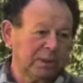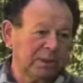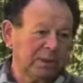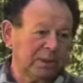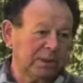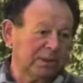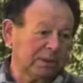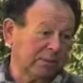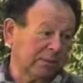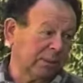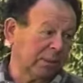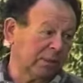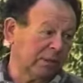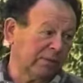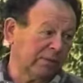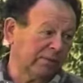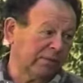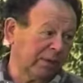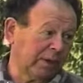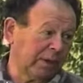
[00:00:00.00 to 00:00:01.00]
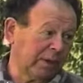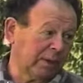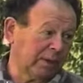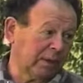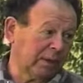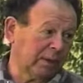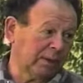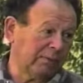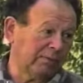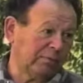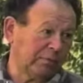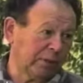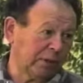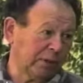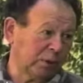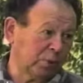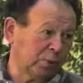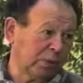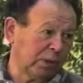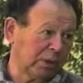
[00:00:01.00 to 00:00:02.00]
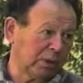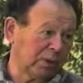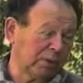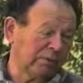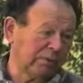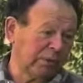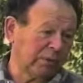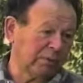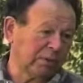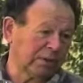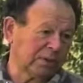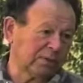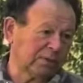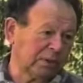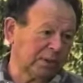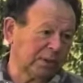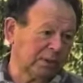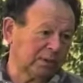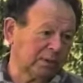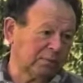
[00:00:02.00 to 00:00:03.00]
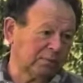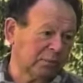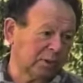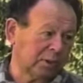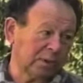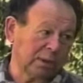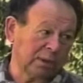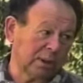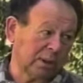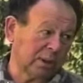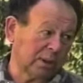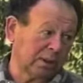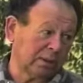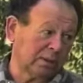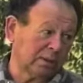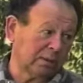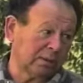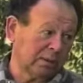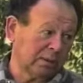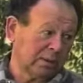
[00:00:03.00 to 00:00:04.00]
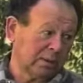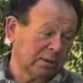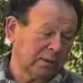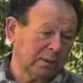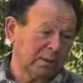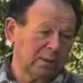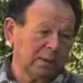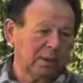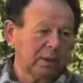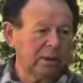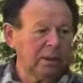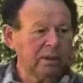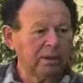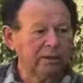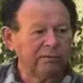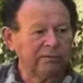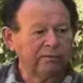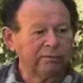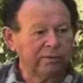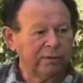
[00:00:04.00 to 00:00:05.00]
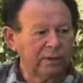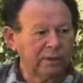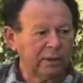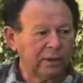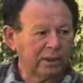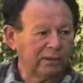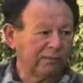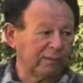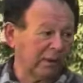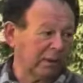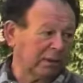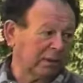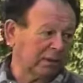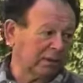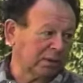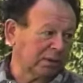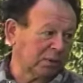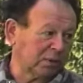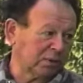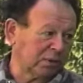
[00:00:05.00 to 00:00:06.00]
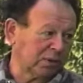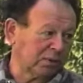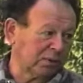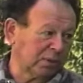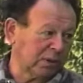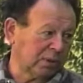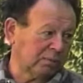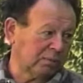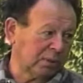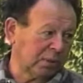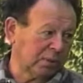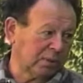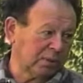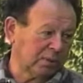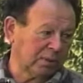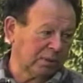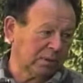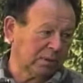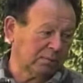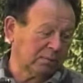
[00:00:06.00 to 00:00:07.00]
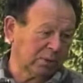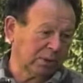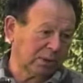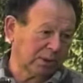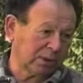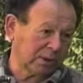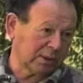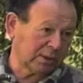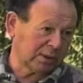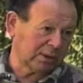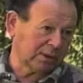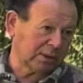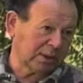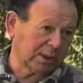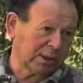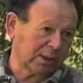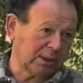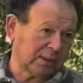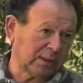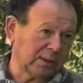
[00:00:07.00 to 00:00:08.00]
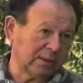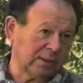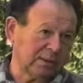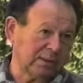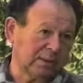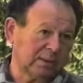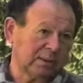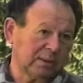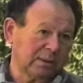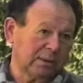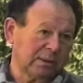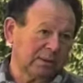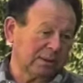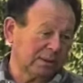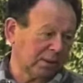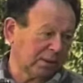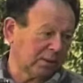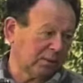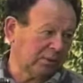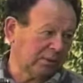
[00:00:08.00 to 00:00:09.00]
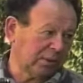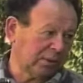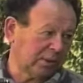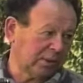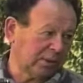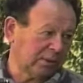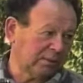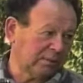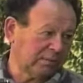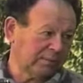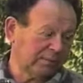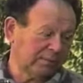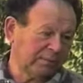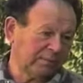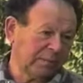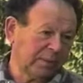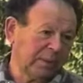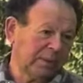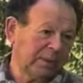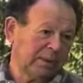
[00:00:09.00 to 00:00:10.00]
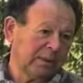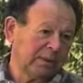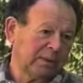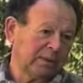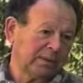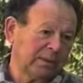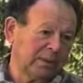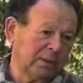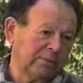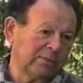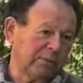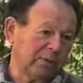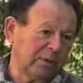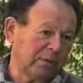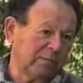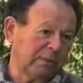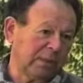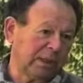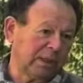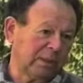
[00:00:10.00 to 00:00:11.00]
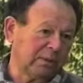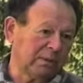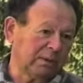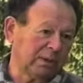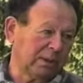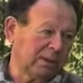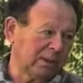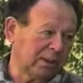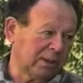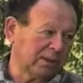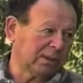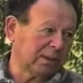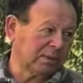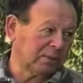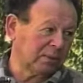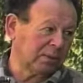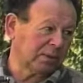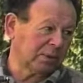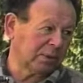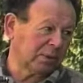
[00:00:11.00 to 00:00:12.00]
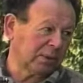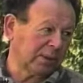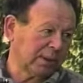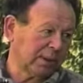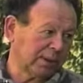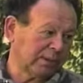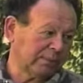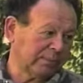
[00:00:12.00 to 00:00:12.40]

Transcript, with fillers: And as a matter of fact, the first week of our restraint brought a lot of advantages to Israel, both on the political side and security. So for about 10 days it was okay.